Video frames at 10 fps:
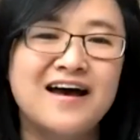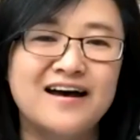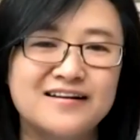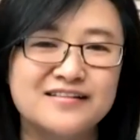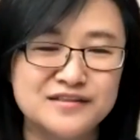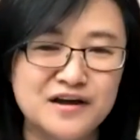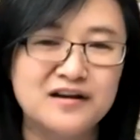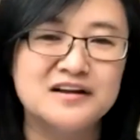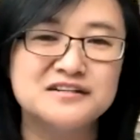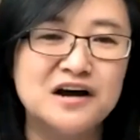the
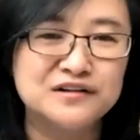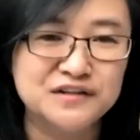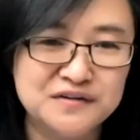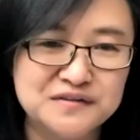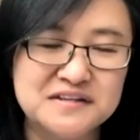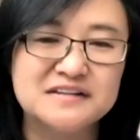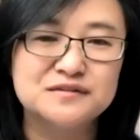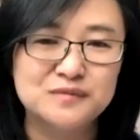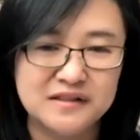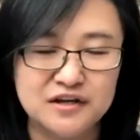knowledge how to use
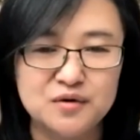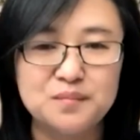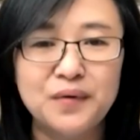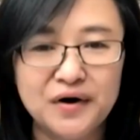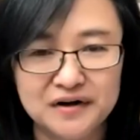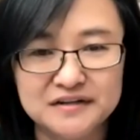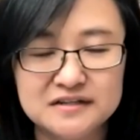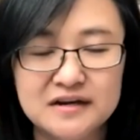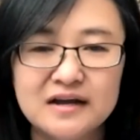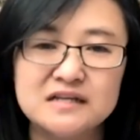it with you,
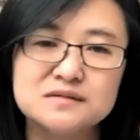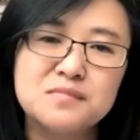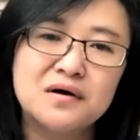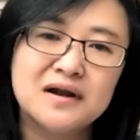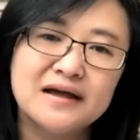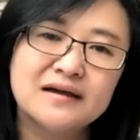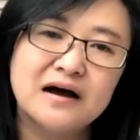but it's more like,